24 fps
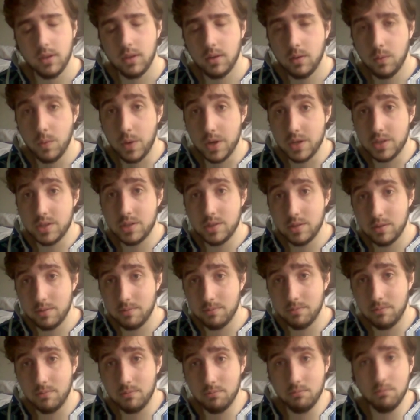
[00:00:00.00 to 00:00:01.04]
Which,
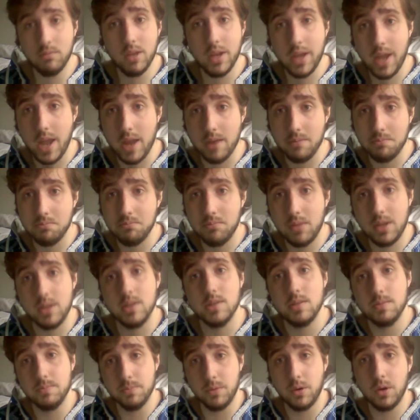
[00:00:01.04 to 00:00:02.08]
again,
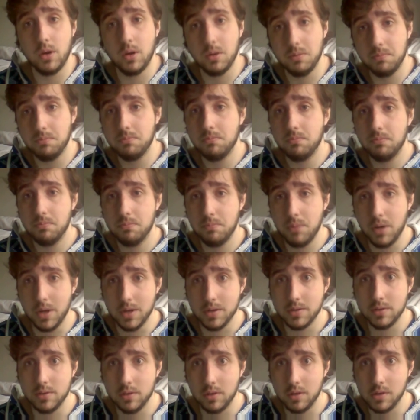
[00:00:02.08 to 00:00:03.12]
is more
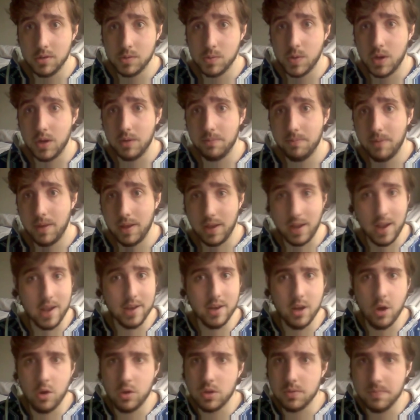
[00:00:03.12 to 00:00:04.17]
personal as well. Like, I
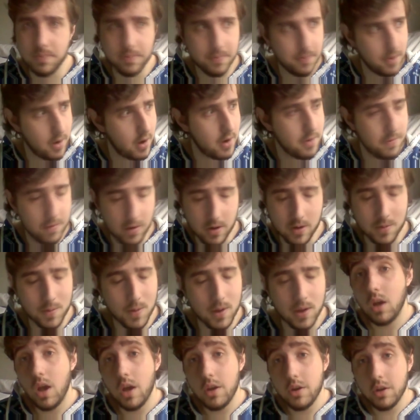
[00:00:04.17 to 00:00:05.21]
know them very, very
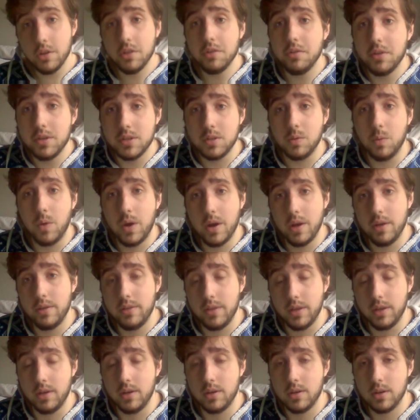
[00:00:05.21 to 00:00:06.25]
well. Another reason why I
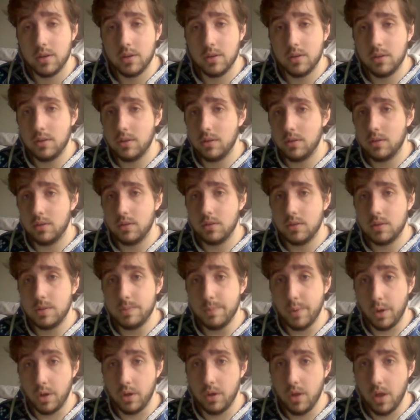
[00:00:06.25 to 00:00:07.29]
think
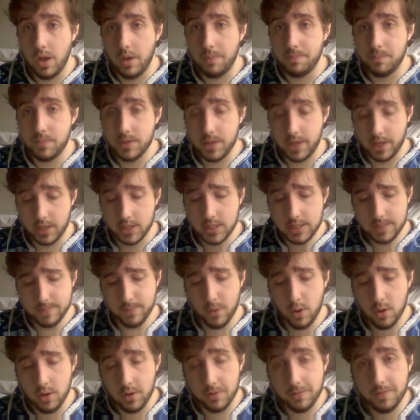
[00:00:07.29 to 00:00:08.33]

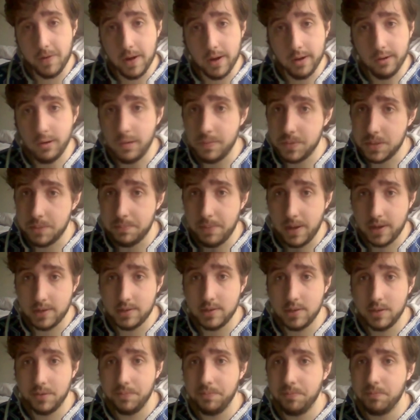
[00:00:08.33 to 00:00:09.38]
smaller friend groups are
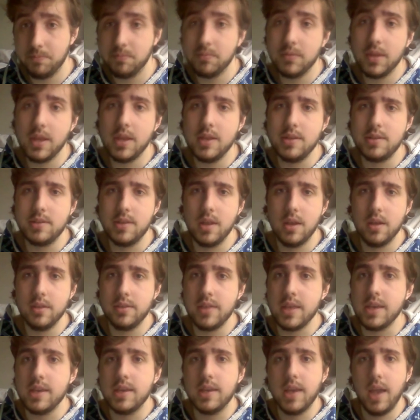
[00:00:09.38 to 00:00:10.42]
better is that
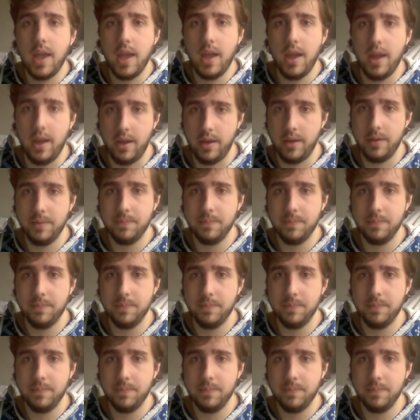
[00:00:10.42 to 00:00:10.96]
they care.